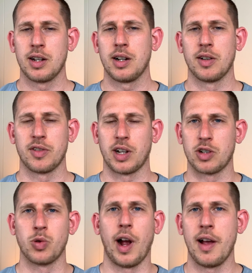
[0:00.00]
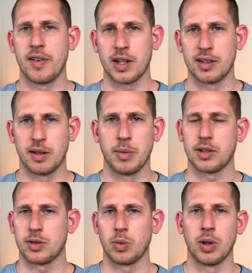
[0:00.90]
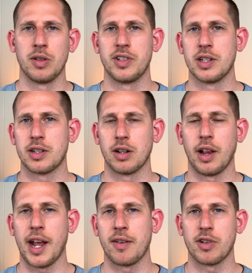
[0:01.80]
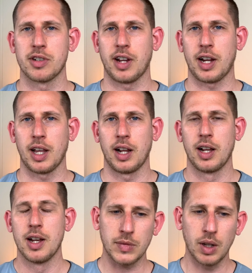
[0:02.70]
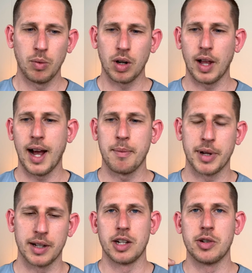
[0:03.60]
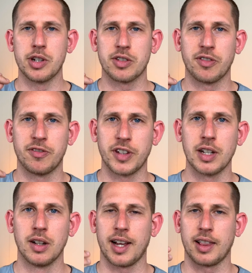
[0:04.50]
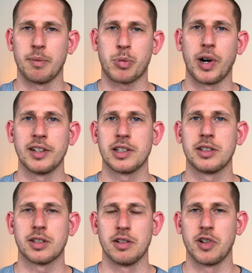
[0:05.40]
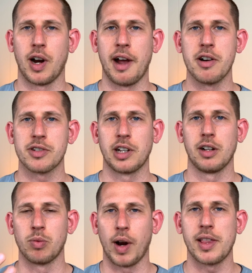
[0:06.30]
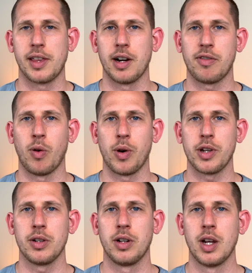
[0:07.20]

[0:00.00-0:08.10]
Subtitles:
if you're like driving and somebody swerves into your lane for a second, what'll happen is you just feel the presence of your higher self right there for you.